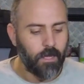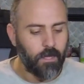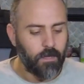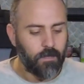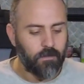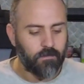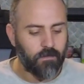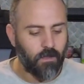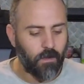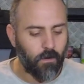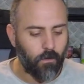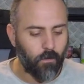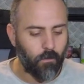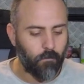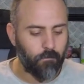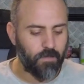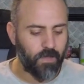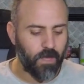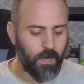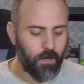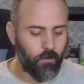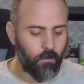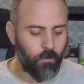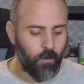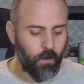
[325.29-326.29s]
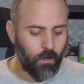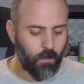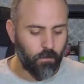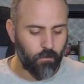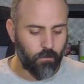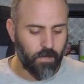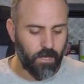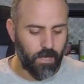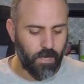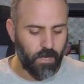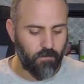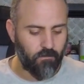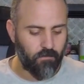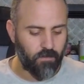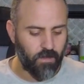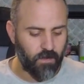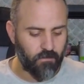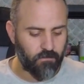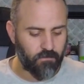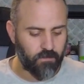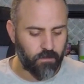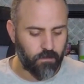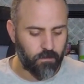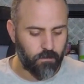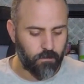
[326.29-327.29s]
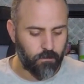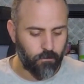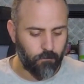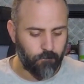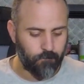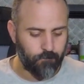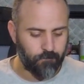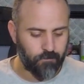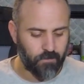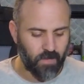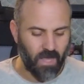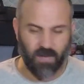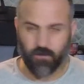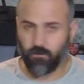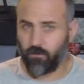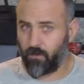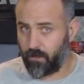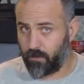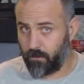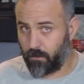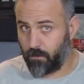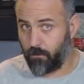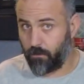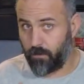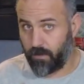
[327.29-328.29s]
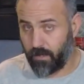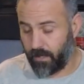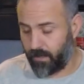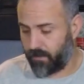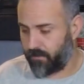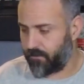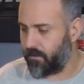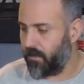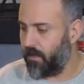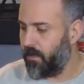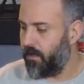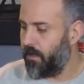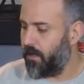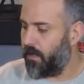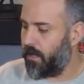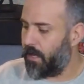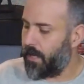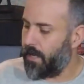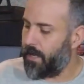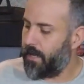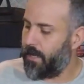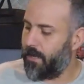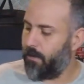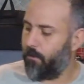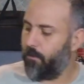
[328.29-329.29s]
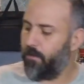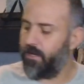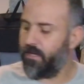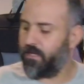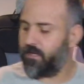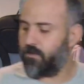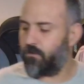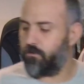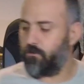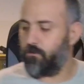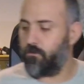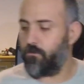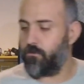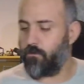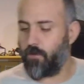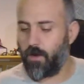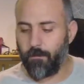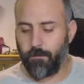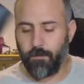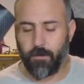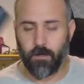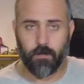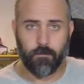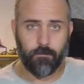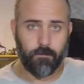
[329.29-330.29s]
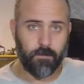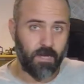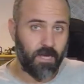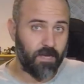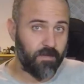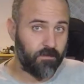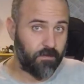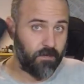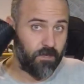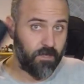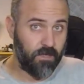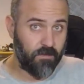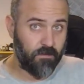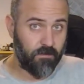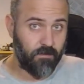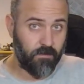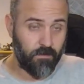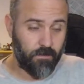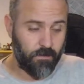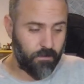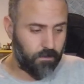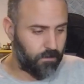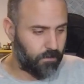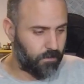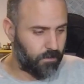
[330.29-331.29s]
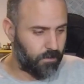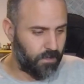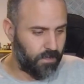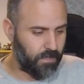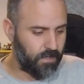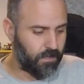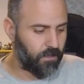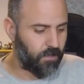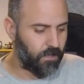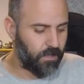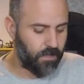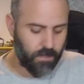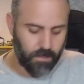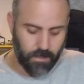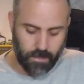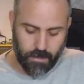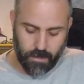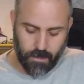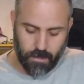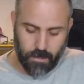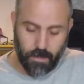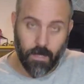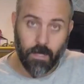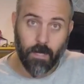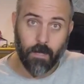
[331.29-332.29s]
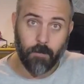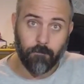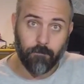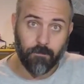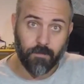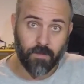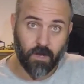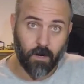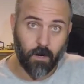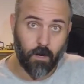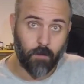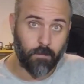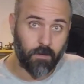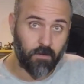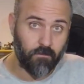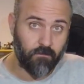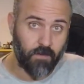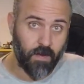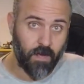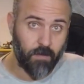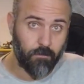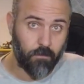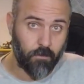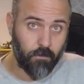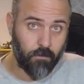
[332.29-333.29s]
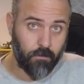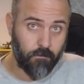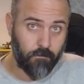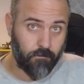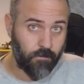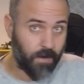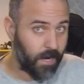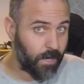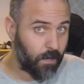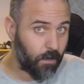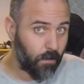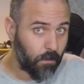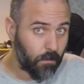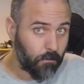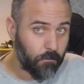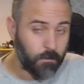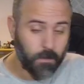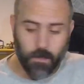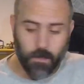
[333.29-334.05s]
So now all we have left to do, actually two things. Uh, we need to wrap it up nice and easy, uh, neatly in um, carbon fiber vinyl.